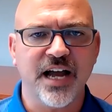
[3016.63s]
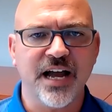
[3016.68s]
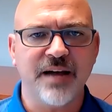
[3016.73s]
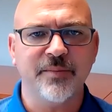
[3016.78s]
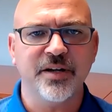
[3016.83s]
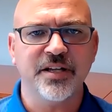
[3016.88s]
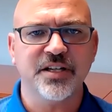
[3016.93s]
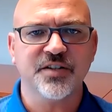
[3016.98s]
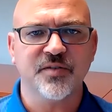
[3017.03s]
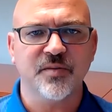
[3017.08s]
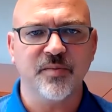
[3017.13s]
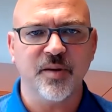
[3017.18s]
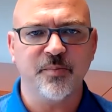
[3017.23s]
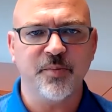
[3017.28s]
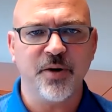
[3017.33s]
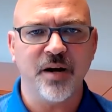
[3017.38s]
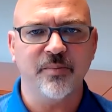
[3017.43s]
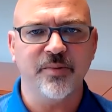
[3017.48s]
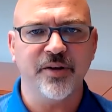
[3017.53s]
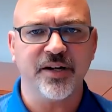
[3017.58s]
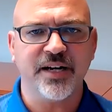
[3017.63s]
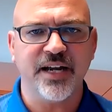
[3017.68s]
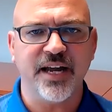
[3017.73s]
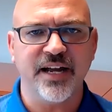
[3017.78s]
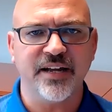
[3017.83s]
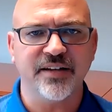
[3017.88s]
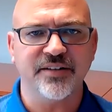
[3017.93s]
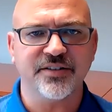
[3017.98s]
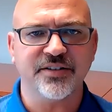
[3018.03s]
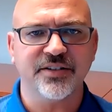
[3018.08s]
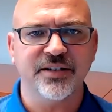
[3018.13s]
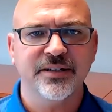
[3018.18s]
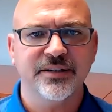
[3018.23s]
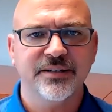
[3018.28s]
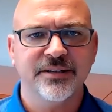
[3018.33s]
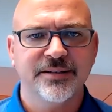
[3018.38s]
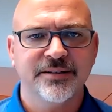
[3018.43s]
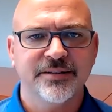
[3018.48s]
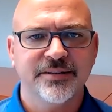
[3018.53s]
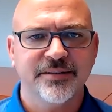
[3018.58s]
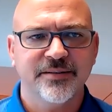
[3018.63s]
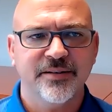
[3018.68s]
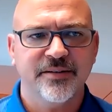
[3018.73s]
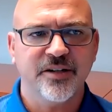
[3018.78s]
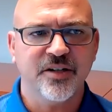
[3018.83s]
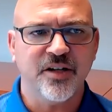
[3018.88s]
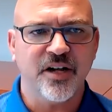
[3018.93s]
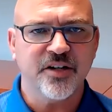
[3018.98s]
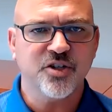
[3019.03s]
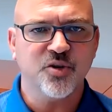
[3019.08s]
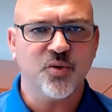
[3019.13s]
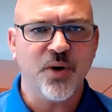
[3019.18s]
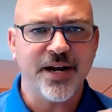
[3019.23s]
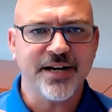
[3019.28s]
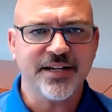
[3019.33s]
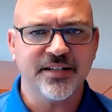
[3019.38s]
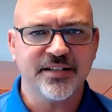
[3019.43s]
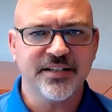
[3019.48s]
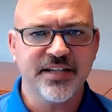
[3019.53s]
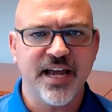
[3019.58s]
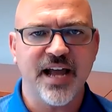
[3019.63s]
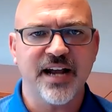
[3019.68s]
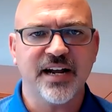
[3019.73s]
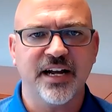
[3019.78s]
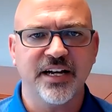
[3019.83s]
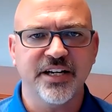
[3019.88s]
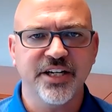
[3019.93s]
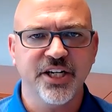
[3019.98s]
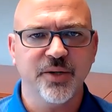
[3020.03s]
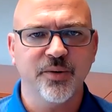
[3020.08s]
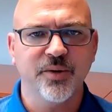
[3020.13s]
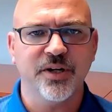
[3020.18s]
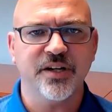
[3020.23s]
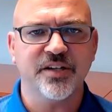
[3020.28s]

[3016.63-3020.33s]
comments from the public as a direct attack on you.